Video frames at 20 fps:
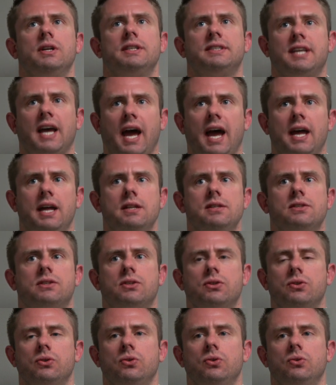tend
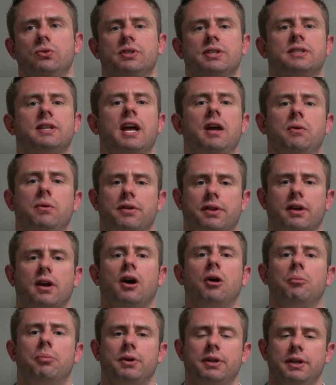to stay with
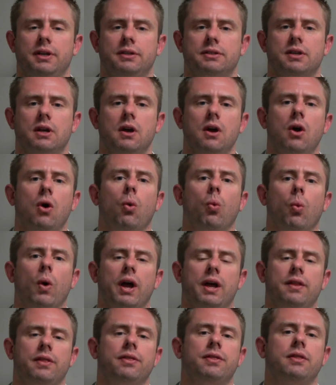companies
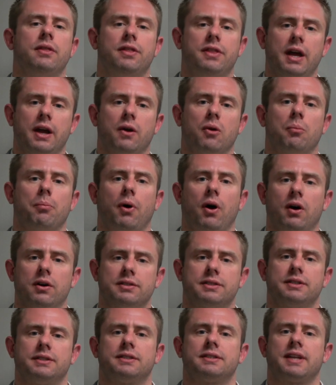when their
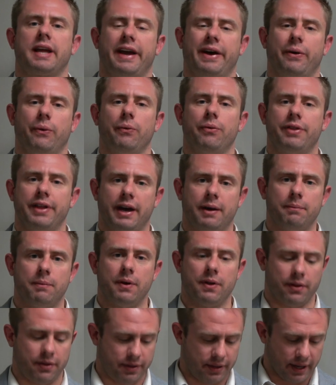bosses tell
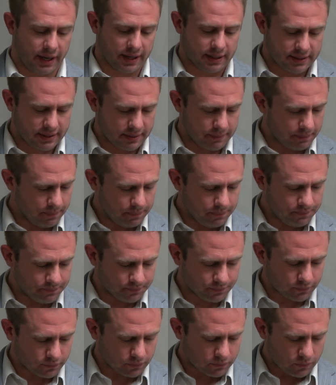them this.
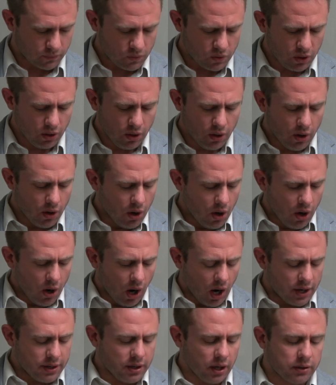
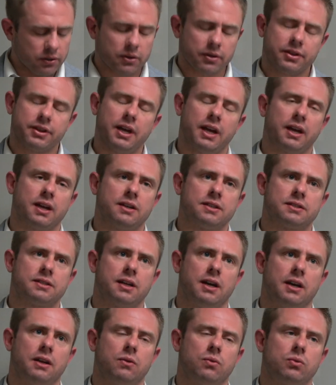Another thing is
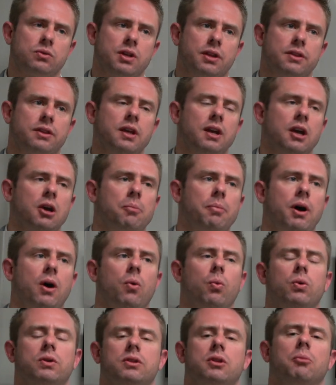that to think
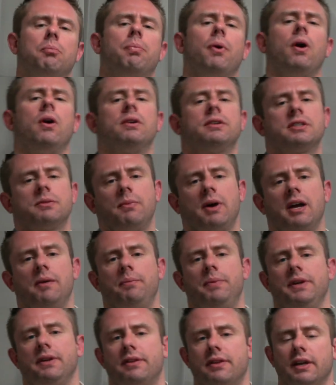about what the boss
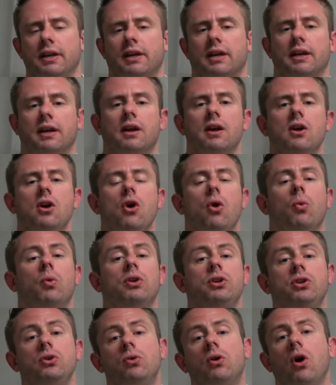might be thinking.
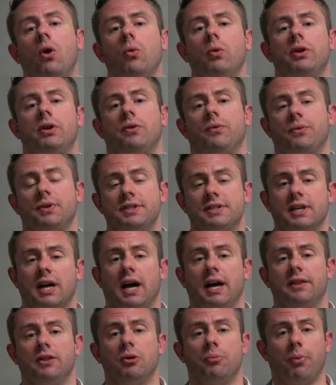When you go in and
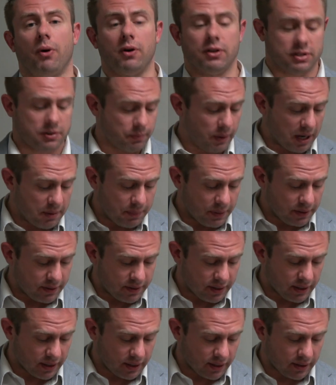resign, the boss might be
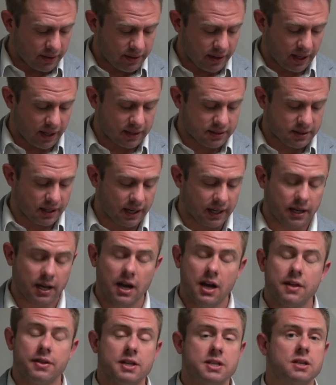thinking things like,
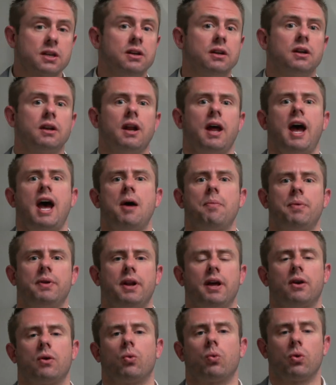this couldn't
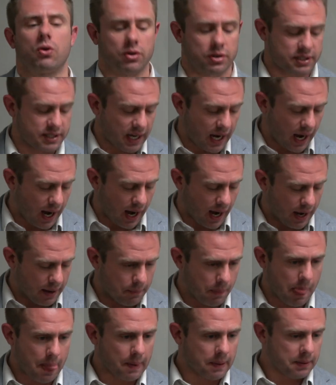happen at a worse
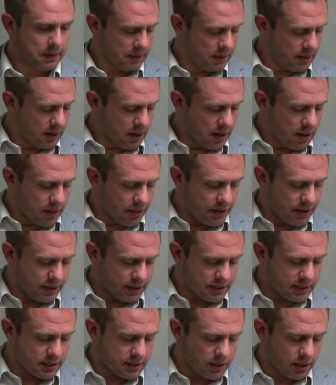time.
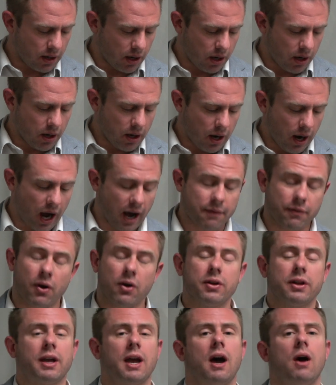I've
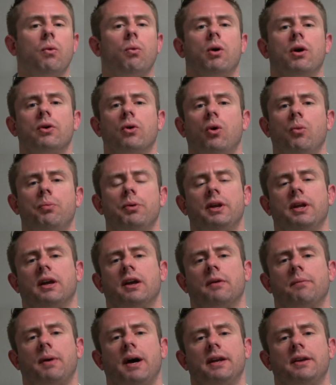already got one opening
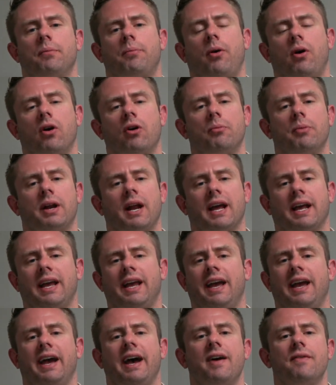in my department, I
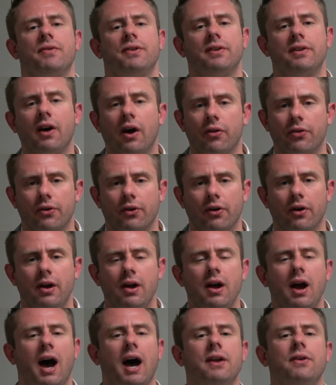can't have another.
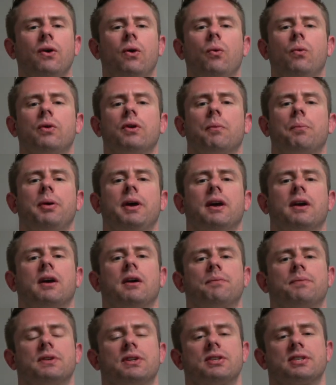I don't want to pick
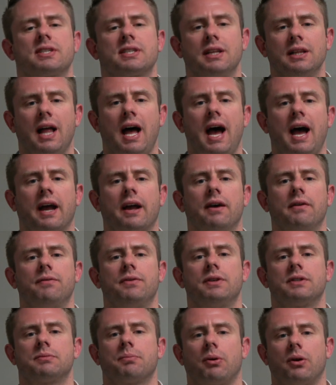up the slack of
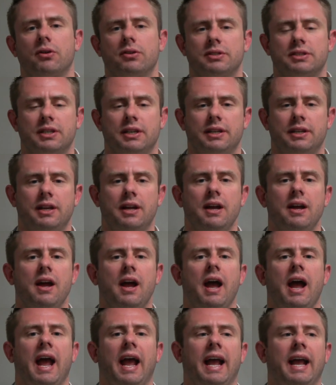this person
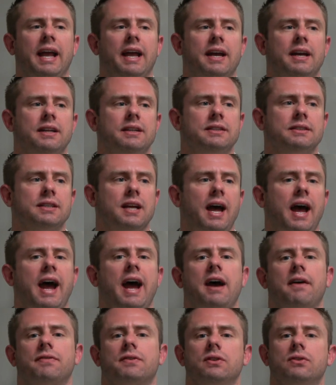and
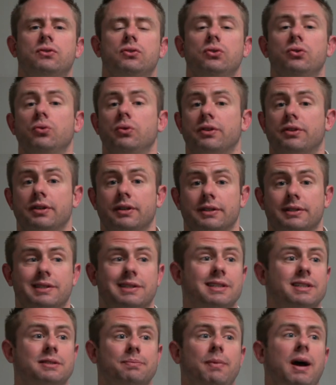have to do with this.
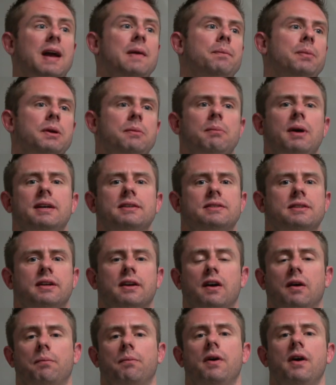This might be
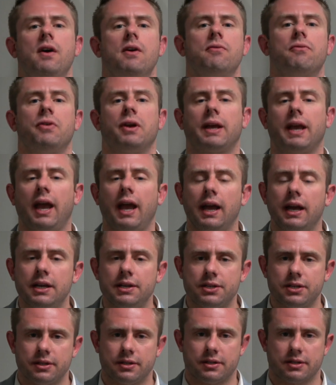messing up
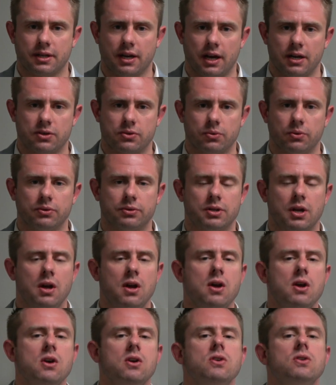vacation schedules.
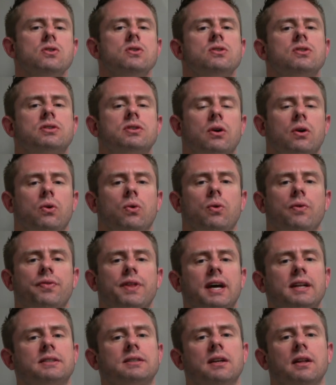So
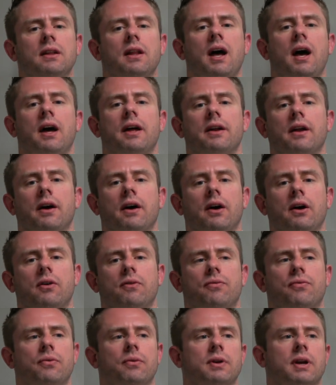that's a
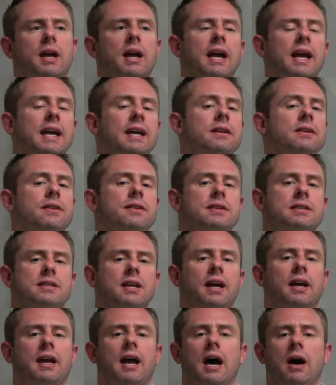lot into the
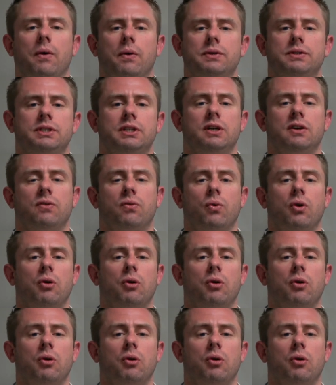psychology of